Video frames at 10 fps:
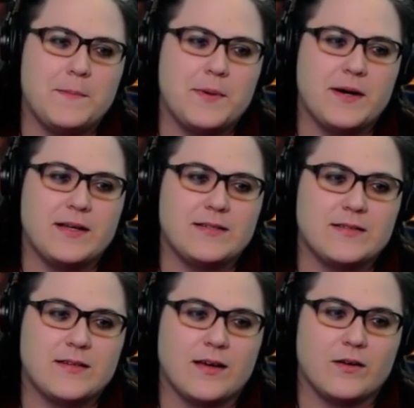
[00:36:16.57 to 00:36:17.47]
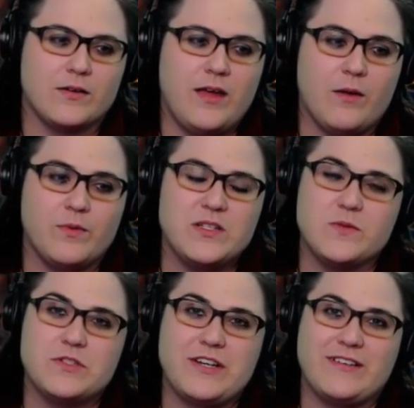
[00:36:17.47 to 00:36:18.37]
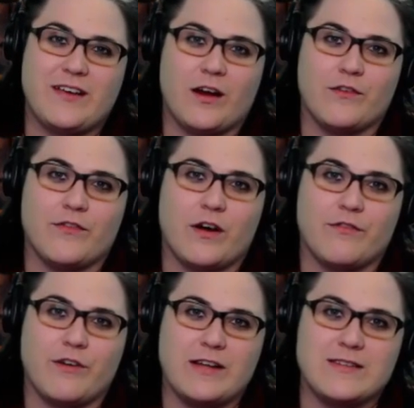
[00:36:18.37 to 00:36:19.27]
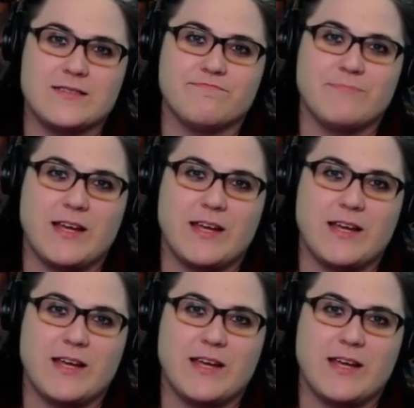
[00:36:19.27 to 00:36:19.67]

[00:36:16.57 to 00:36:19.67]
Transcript: But yeah, we just want to try to take care of our friends